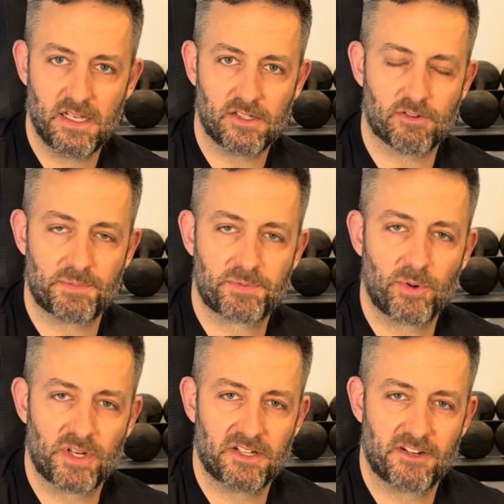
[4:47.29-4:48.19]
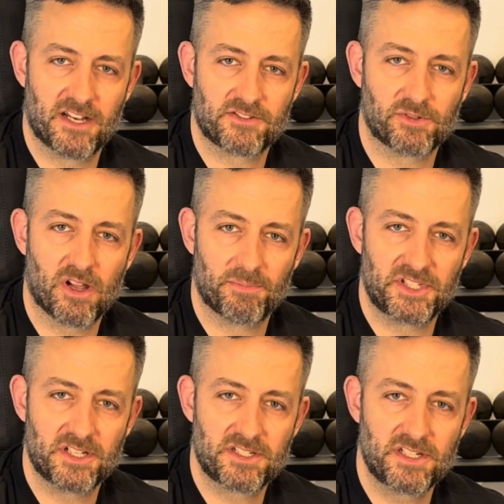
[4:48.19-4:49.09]
Grip Sport International
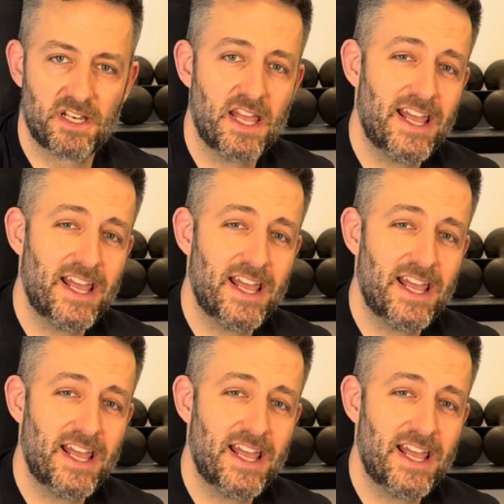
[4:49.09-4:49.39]
competition,